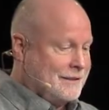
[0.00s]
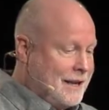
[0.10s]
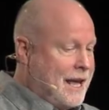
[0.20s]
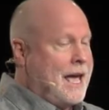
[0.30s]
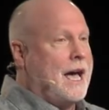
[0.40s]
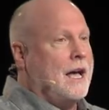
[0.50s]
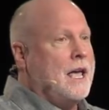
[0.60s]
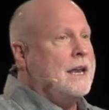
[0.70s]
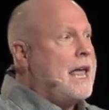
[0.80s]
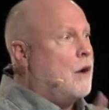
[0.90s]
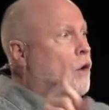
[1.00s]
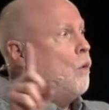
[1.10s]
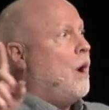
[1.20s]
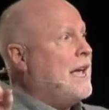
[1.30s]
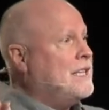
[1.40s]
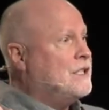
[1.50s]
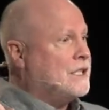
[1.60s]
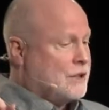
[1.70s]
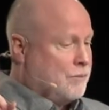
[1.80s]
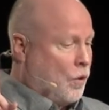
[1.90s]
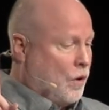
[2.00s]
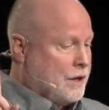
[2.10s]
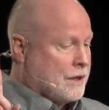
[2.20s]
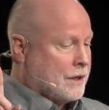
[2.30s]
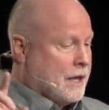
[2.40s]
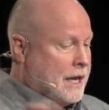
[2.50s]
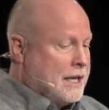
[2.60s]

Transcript: Yeah. Now, why is this important?